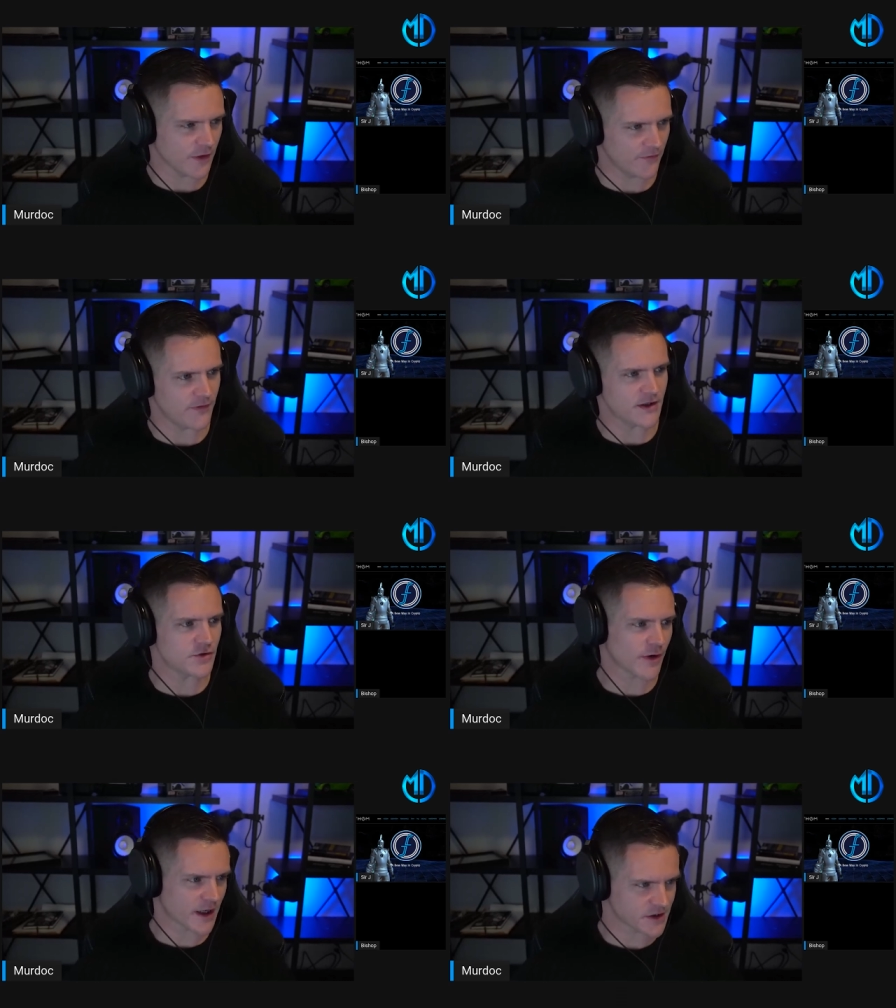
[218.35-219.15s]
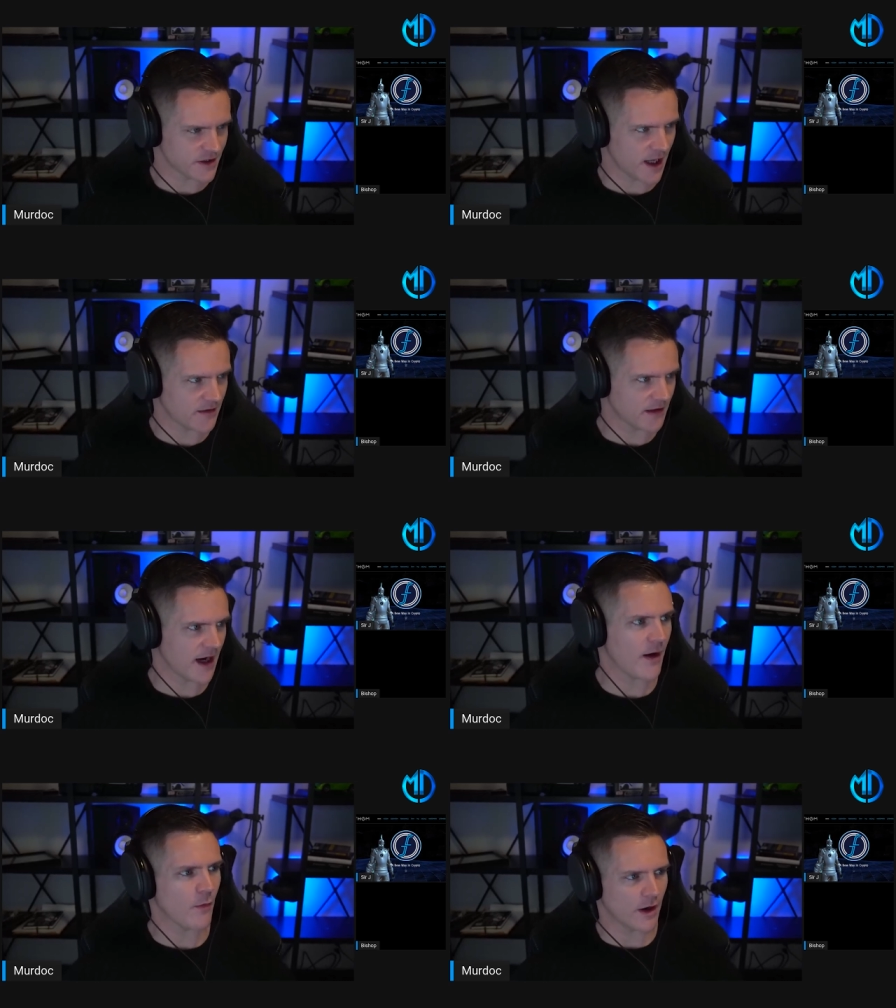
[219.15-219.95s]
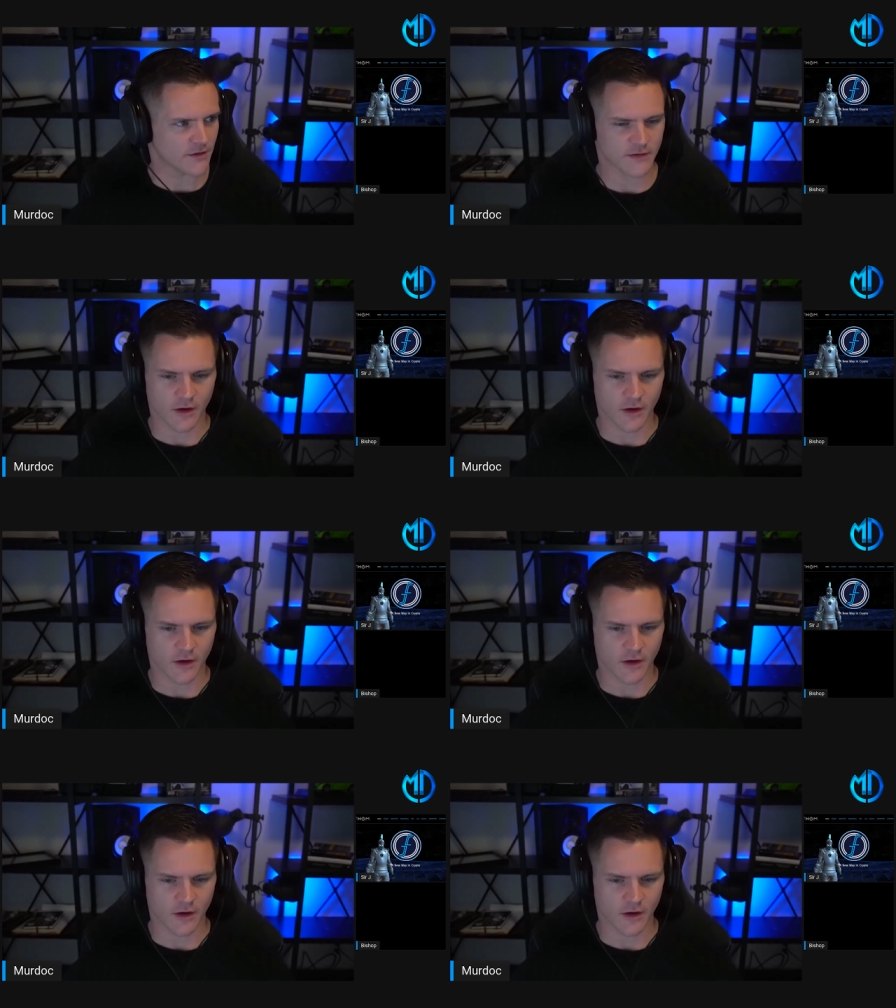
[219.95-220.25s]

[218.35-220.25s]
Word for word: of the direction that that i wanted to